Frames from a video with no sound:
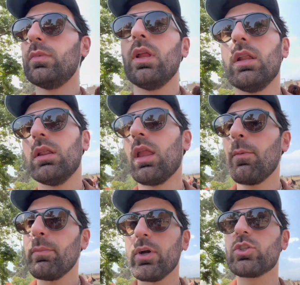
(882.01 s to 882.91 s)

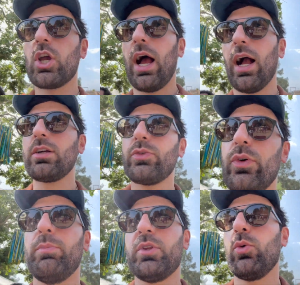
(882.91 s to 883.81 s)
lumberjack
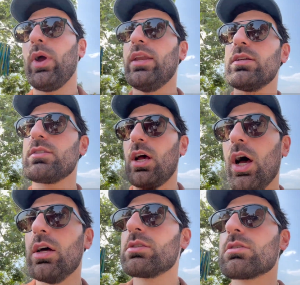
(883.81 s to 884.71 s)
from the
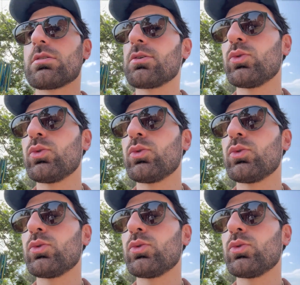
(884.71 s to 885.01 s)
Renaissance.